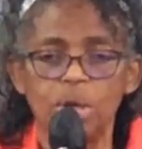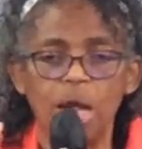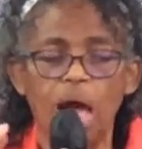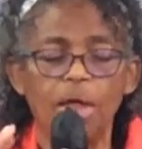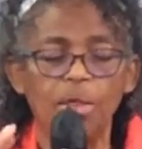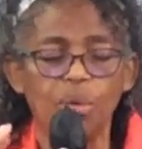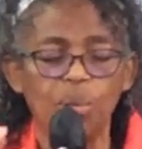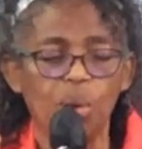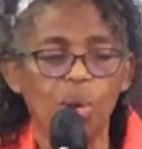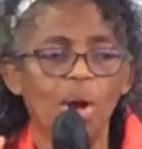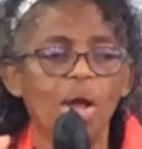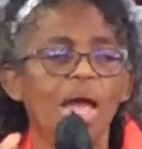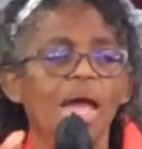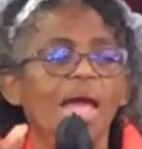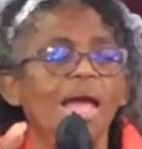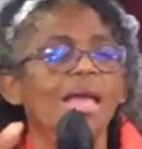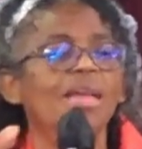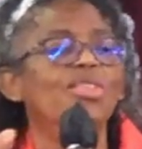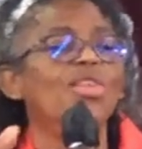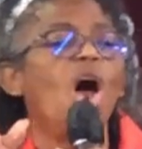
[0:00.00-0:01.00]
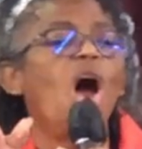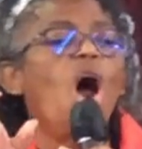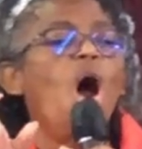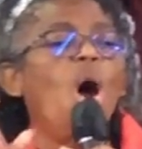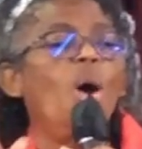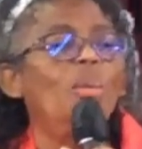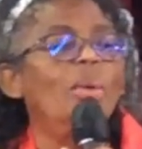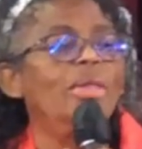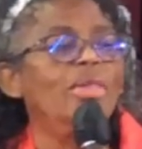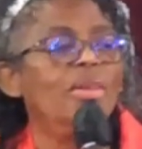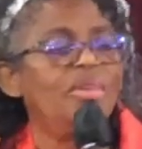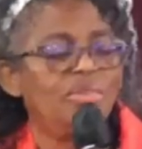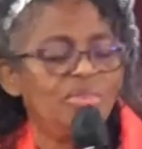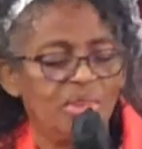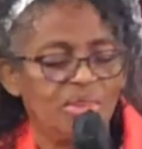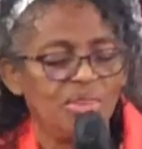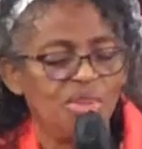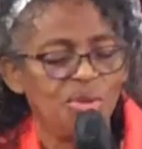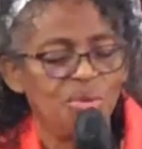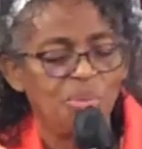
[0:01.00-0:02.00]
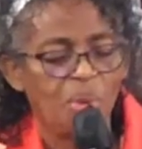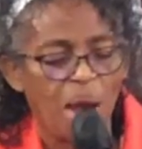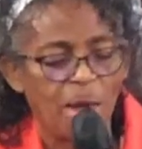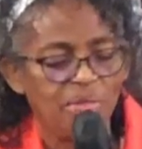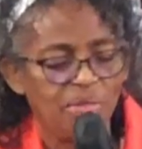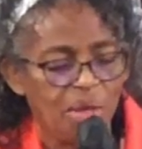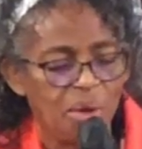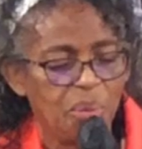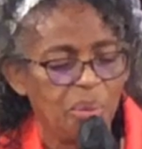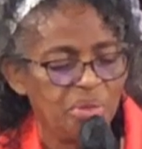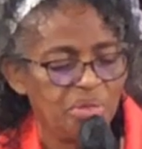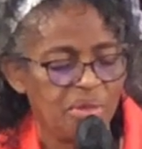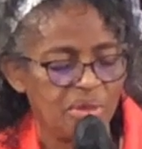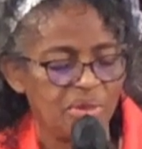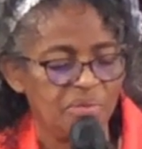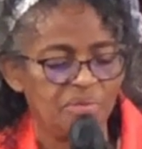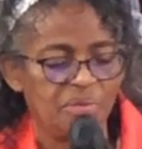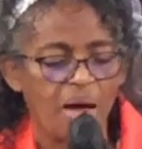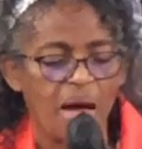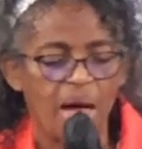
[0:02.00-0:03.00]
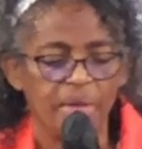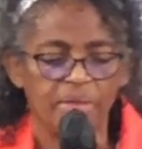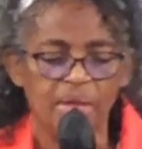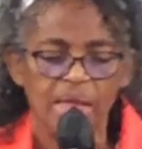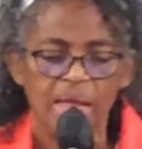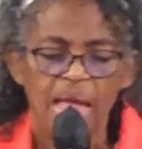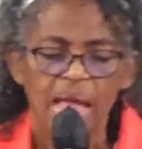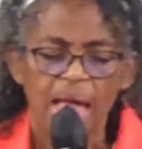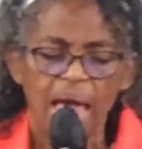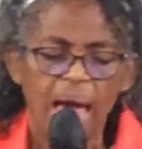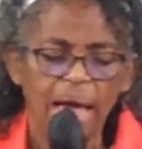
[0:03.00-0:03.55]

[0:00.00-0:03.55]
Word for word: In other words, he's always existed. He's right there with his Father.